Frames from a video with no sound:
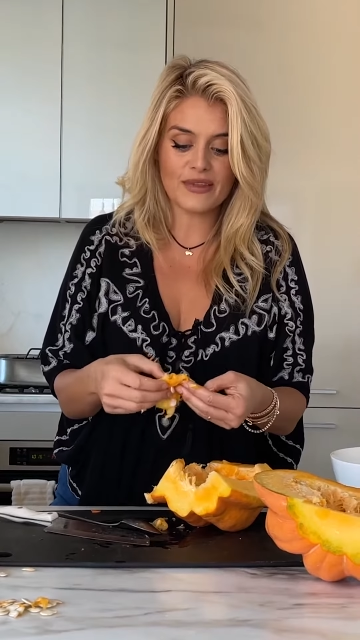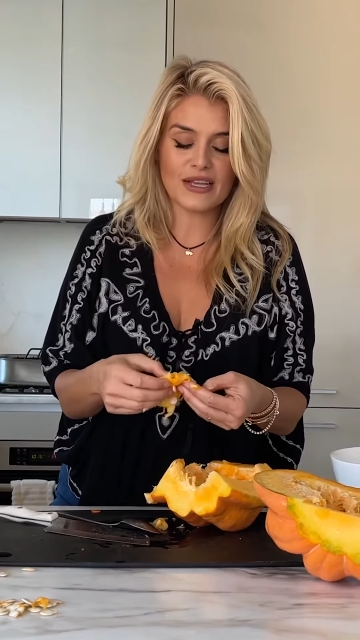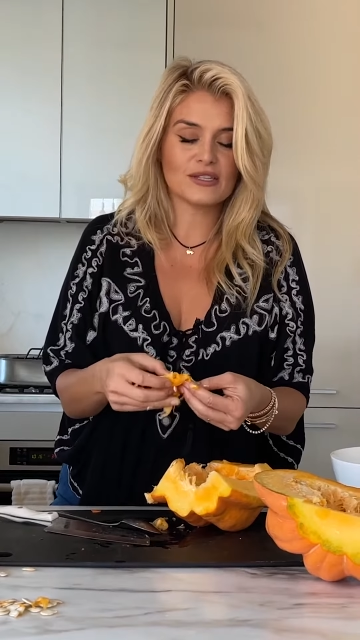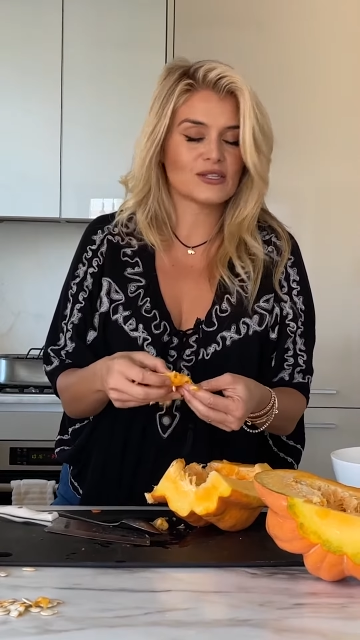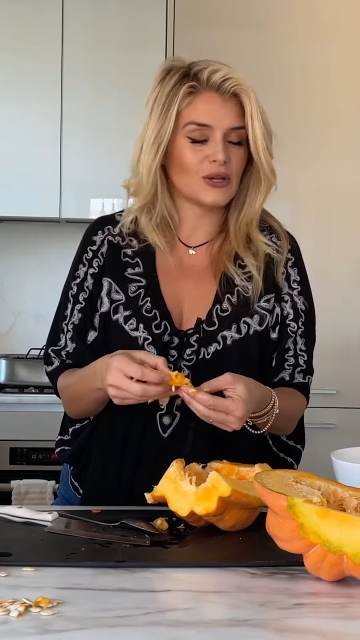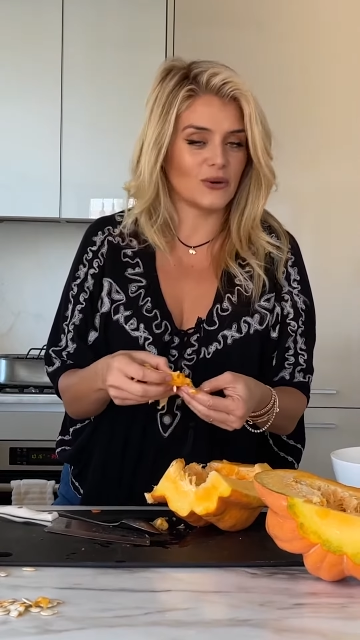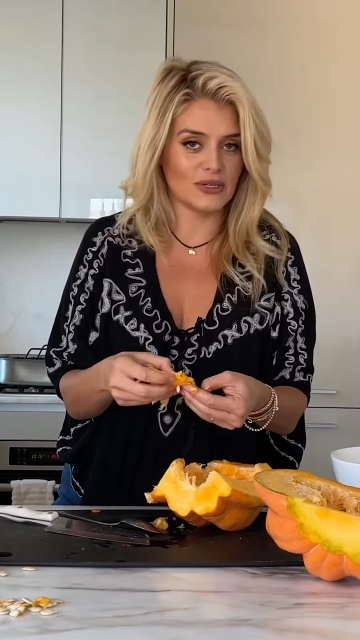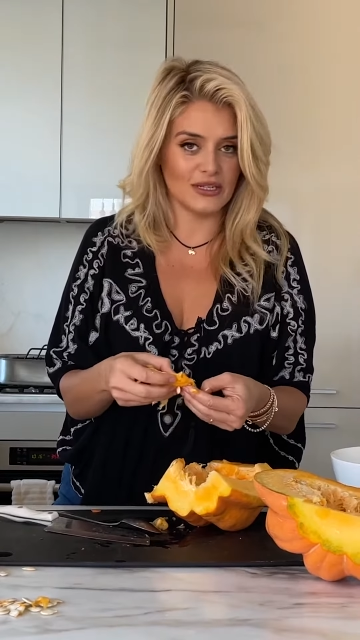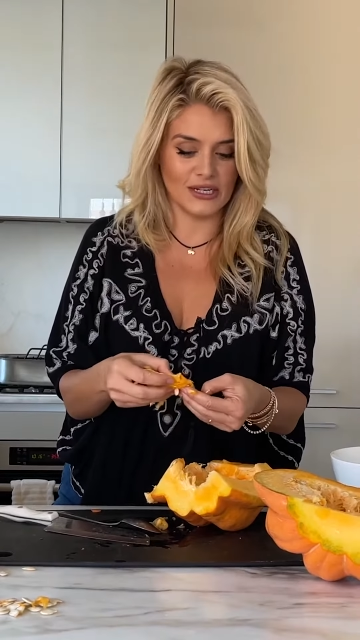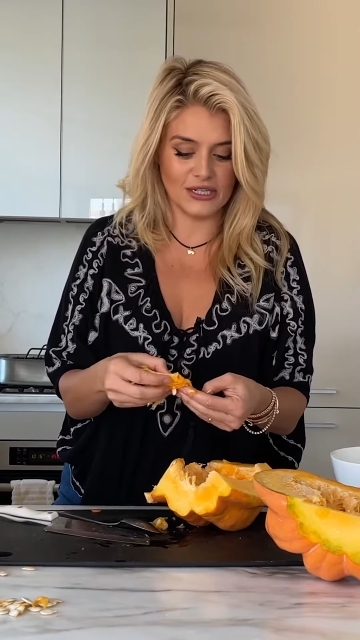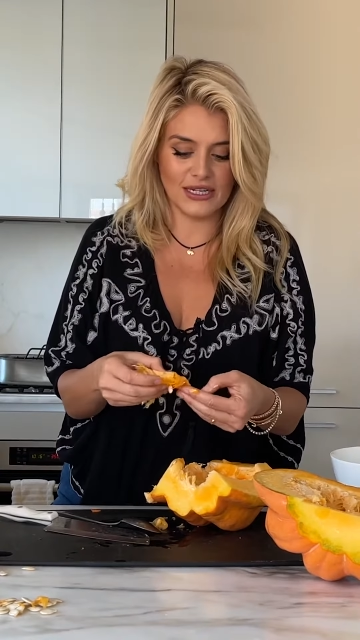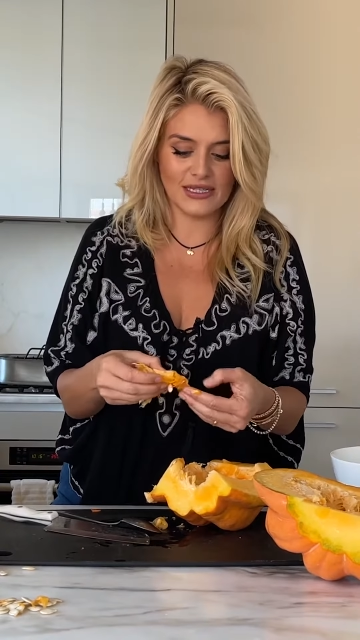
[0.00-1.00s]
So
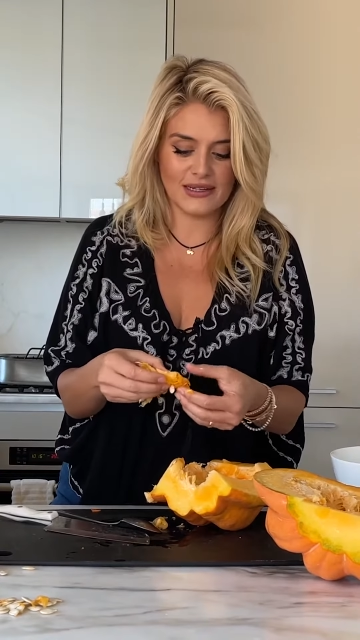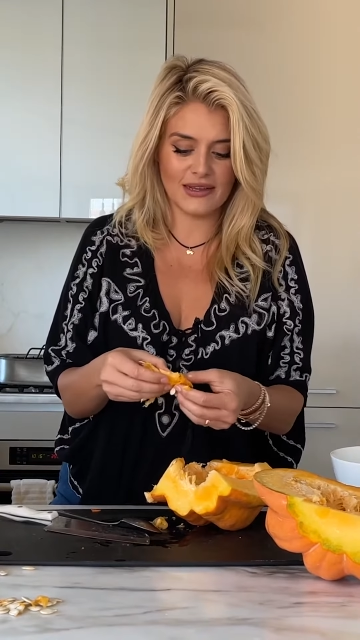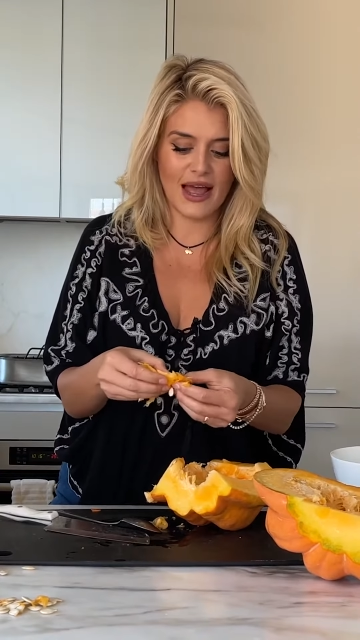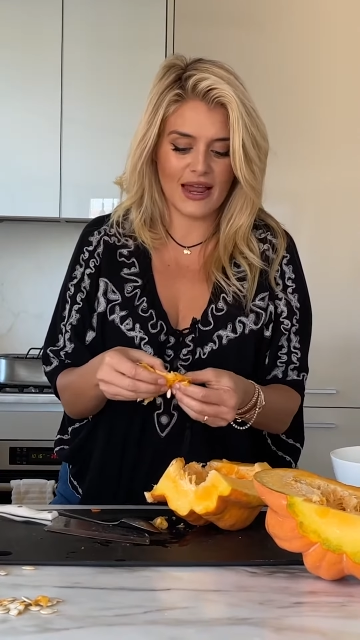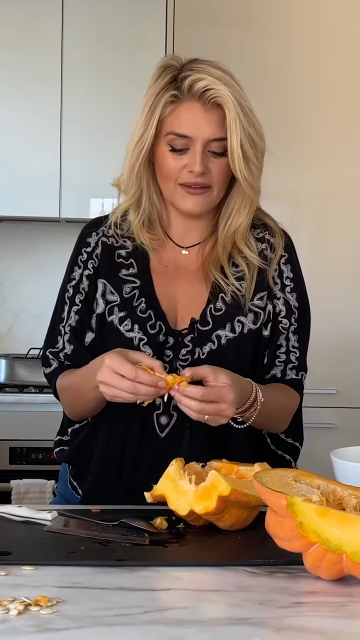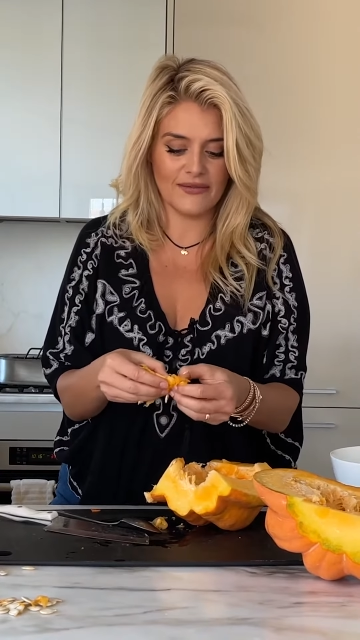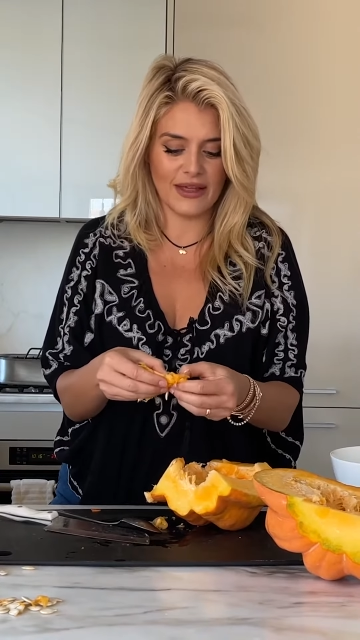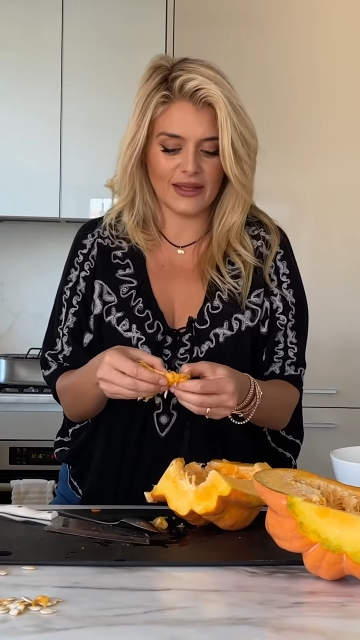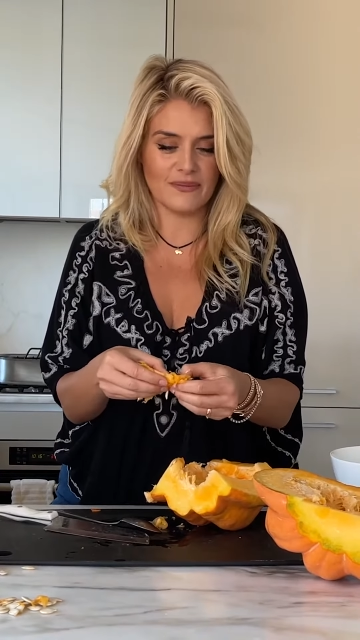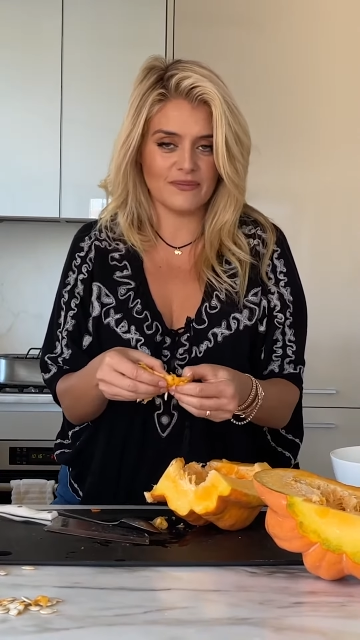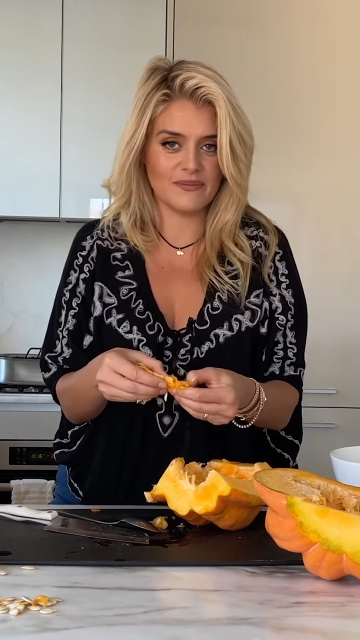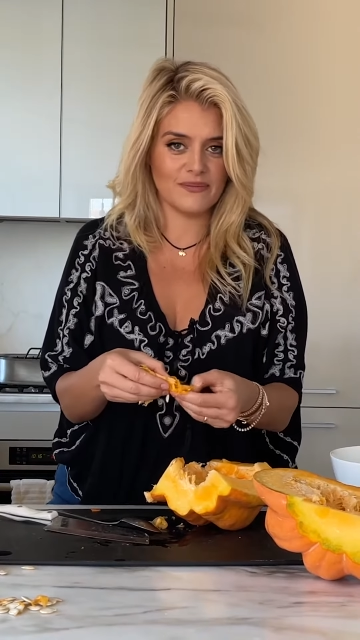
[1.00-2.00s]
delicious, kind of like
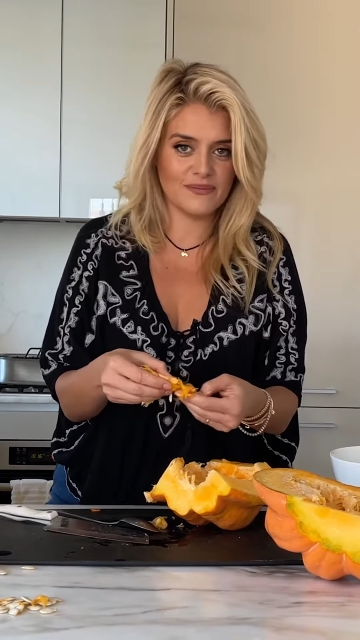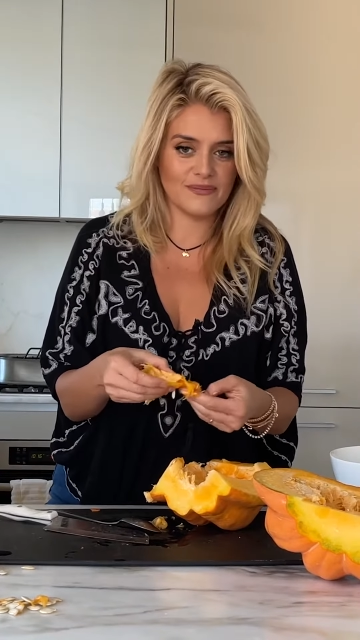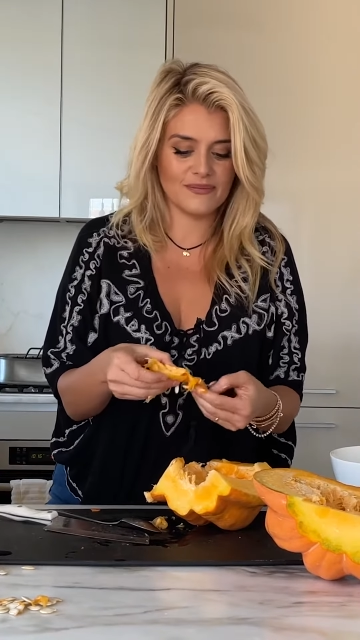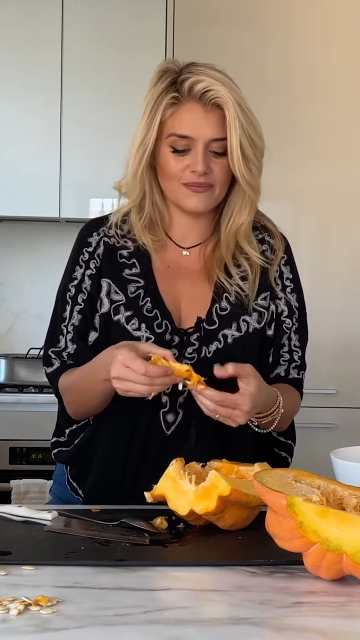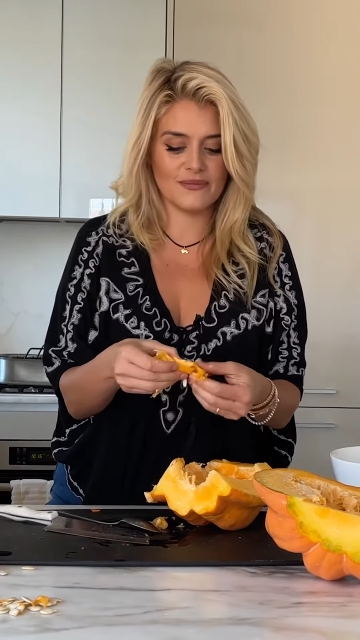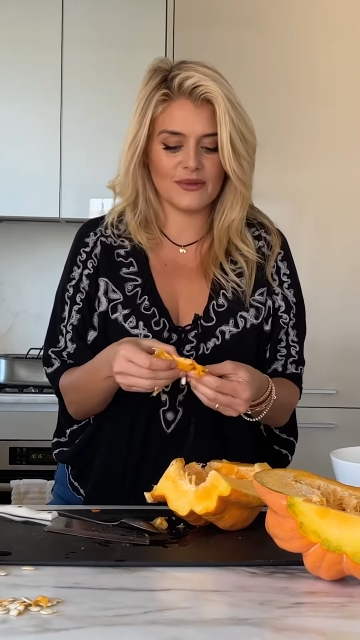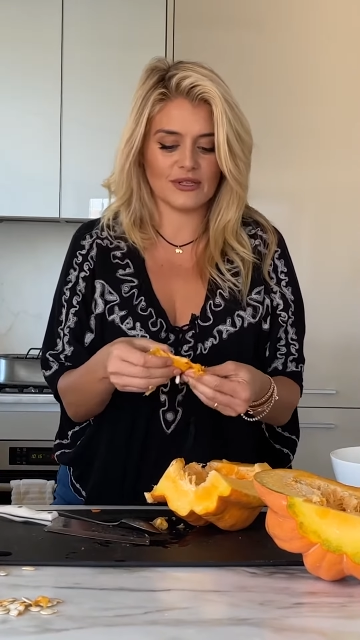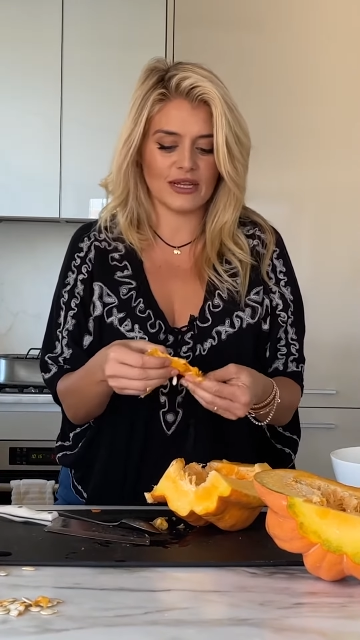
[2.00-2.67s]
there's